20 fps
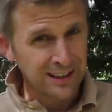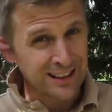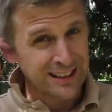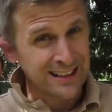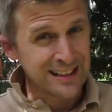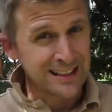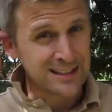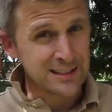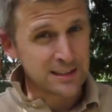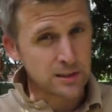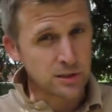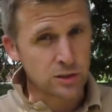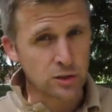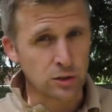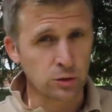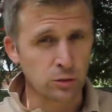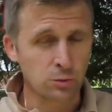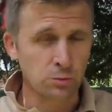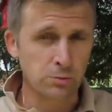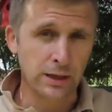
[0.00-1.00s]
is
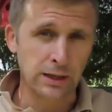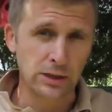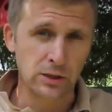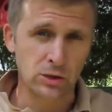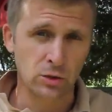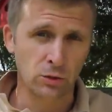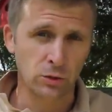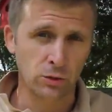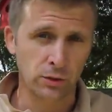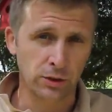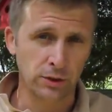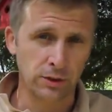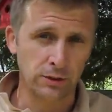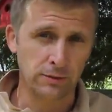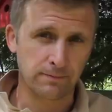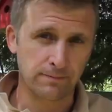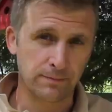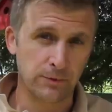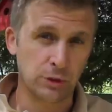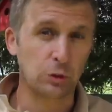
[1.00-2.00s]
to make sure that
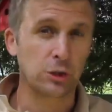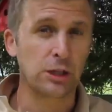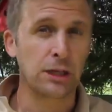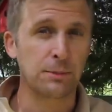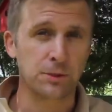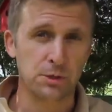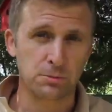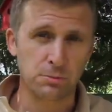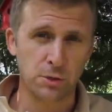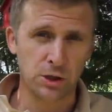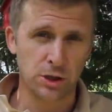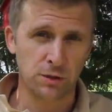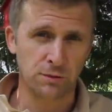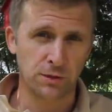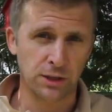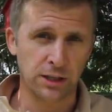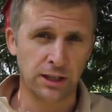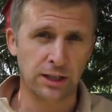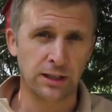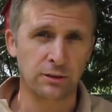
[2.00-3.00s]
you keep as much of your
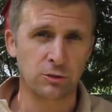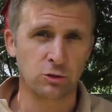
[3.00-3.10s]
kit